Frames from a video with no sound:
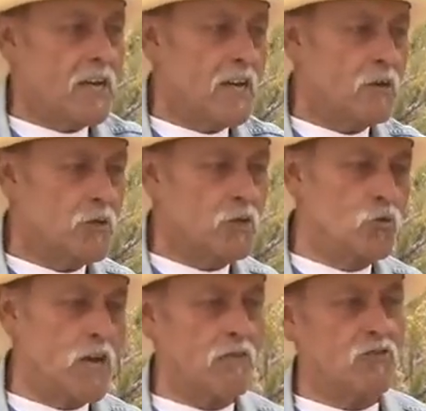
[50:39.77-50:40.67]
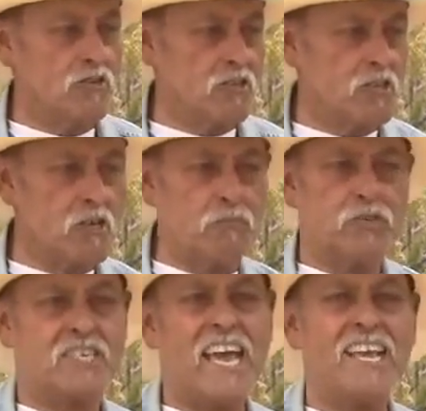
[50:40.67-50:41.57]
Uh, we do have one of the
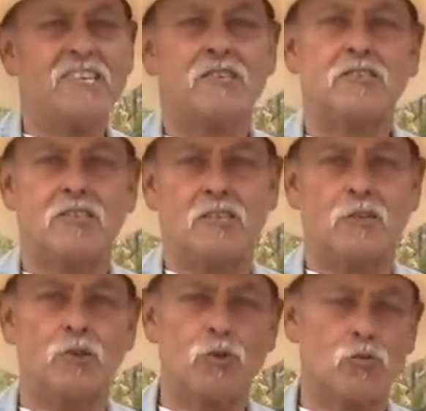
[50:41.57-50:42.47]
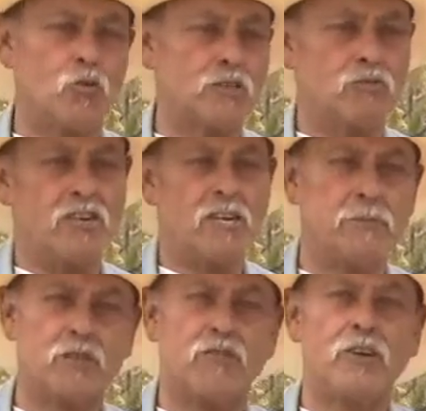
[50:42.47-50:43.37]
deepest canyons in the northwestern
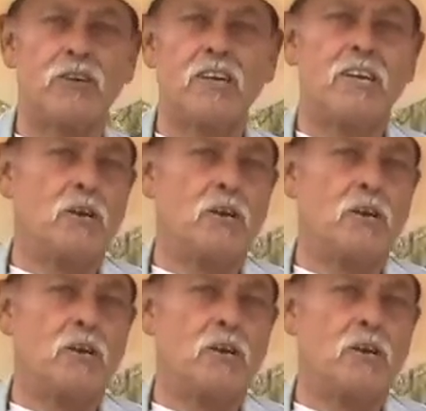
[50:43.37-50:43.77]
hemisphere,